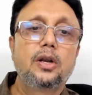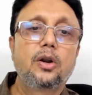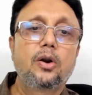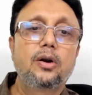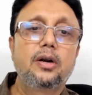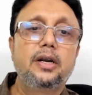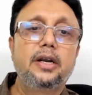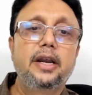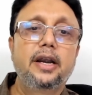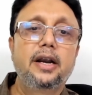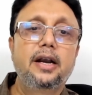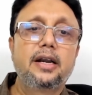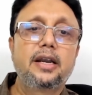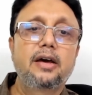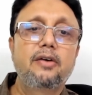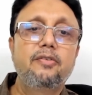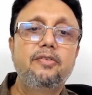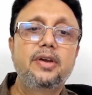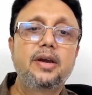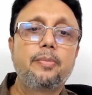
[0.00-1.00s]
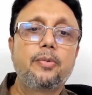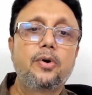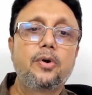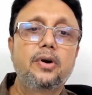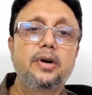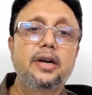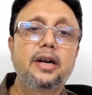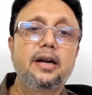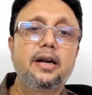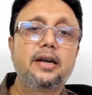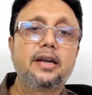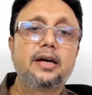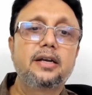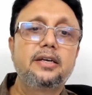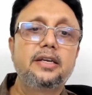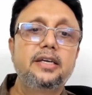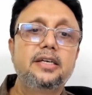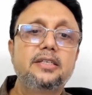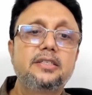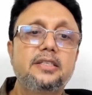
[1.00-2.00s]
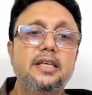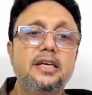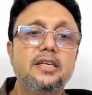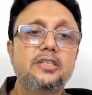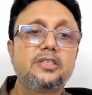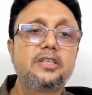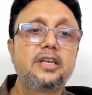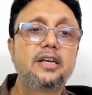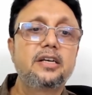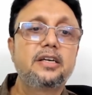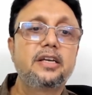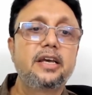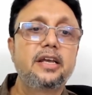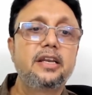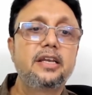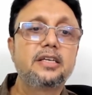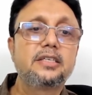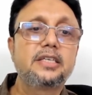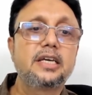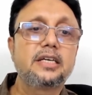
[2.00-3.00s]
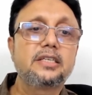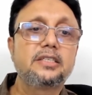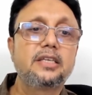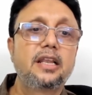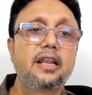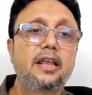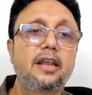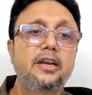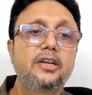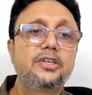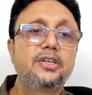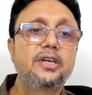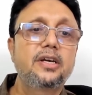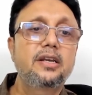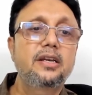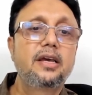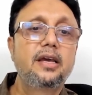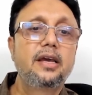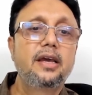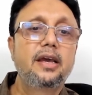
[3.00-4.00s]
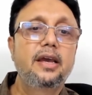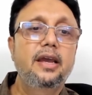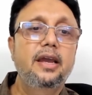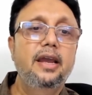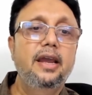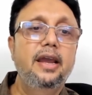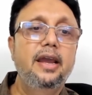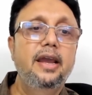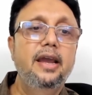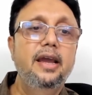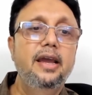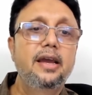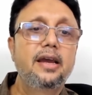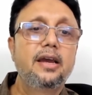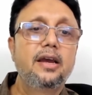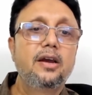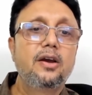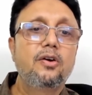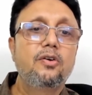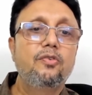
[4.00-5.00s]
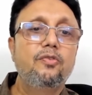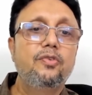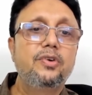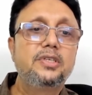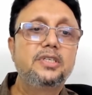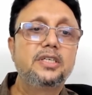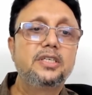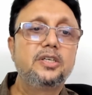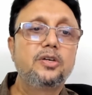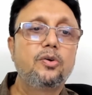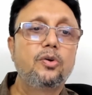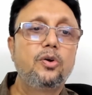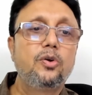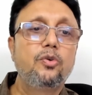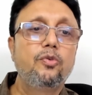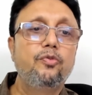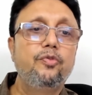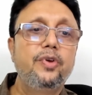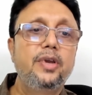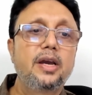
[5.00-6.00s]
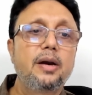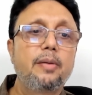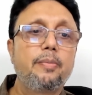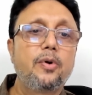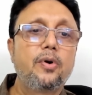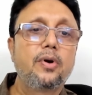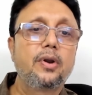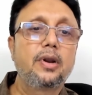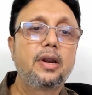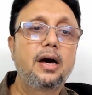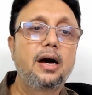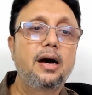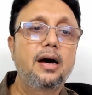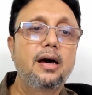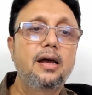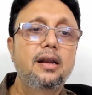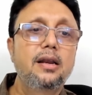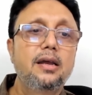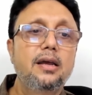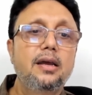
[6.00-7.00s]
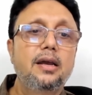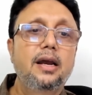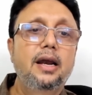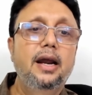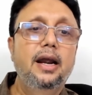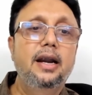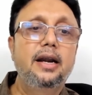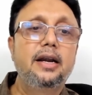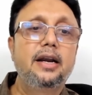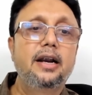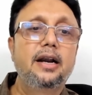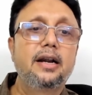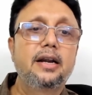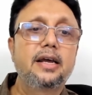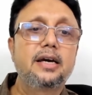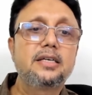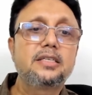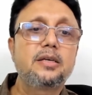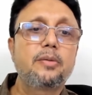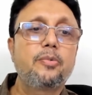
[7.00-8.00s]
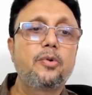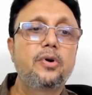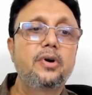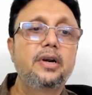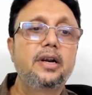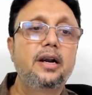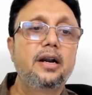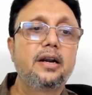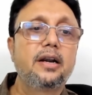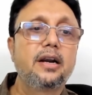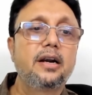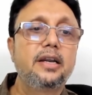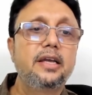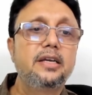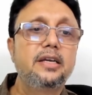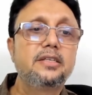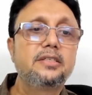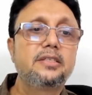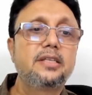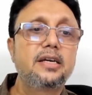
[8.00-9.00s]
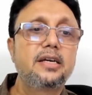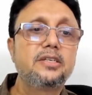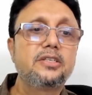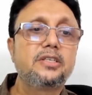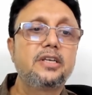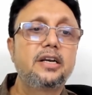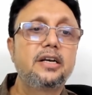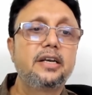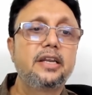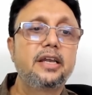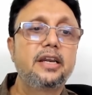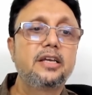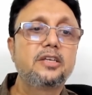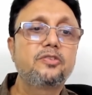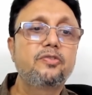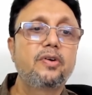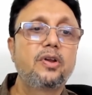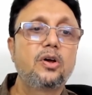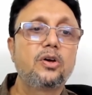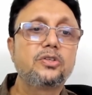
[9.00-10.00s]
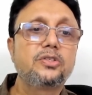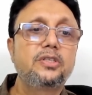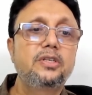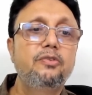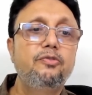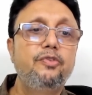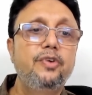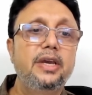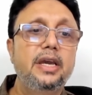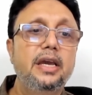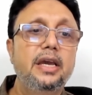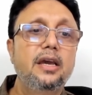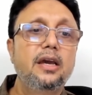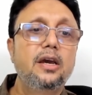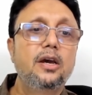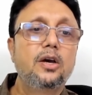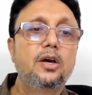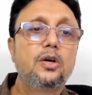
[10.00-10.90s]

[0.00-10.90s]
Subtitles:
Now delta V upon delta T is the instantaneous acceleration A, which is equal to V upon R, and delta S upon delta T is the instantaneous velocity V.